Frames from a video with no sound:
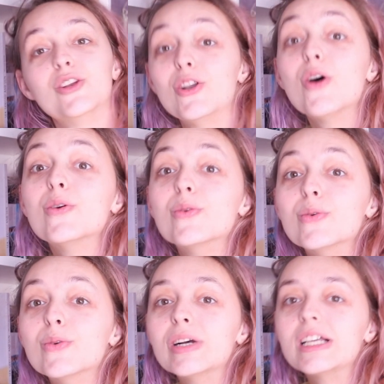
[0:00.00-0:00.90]
No,
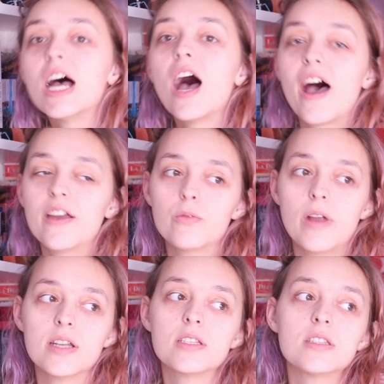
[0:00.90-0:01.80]
I
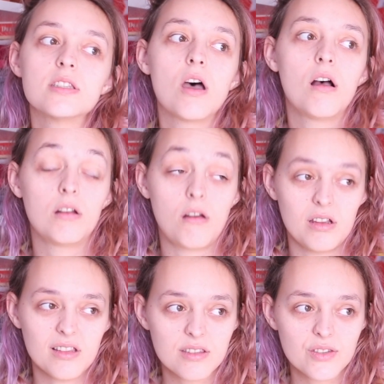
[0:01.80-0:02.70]
read a
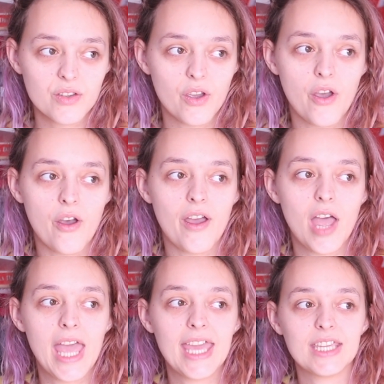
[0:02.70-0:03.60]
lot
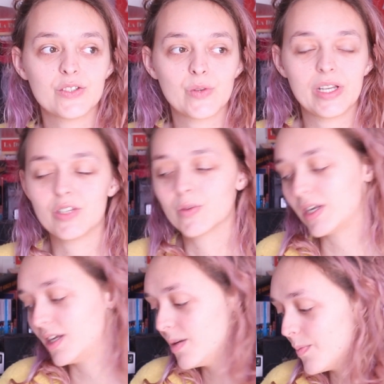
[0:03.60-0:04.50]
in
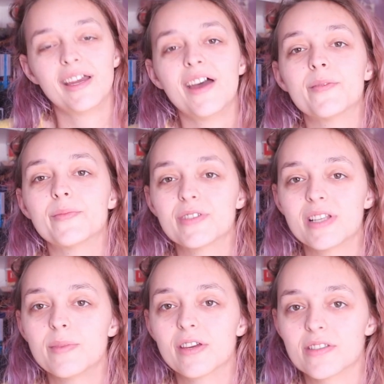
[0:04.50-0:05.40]
2020,
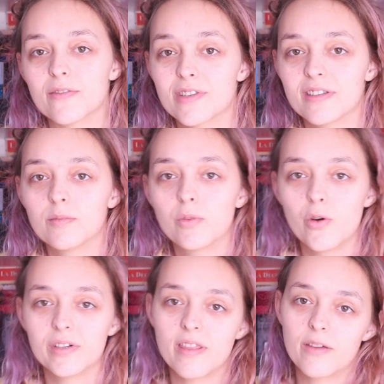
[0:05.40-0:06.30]
mostly because I was
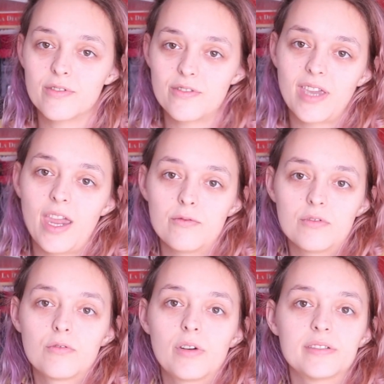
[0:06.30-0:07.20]
unemployed and there was a
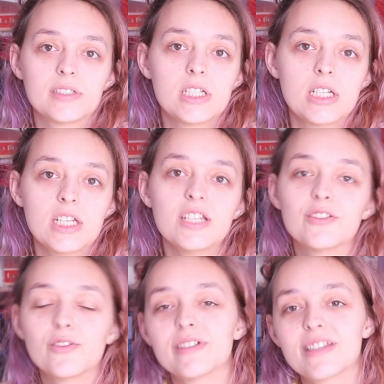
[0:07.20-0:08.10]
quarantine, you
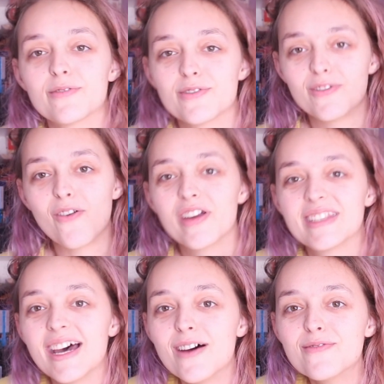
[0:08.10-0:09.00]
know, there was a
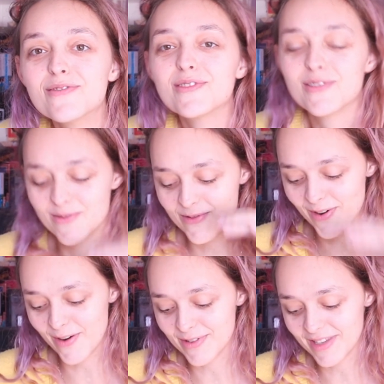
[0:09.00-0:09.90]
lockdown, so
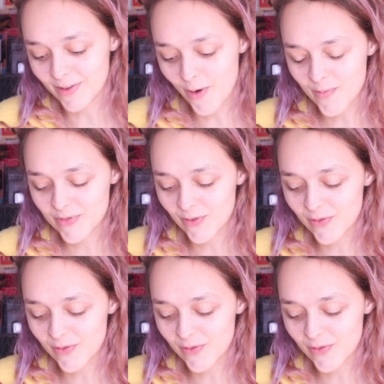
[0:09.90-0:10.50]
I was at home.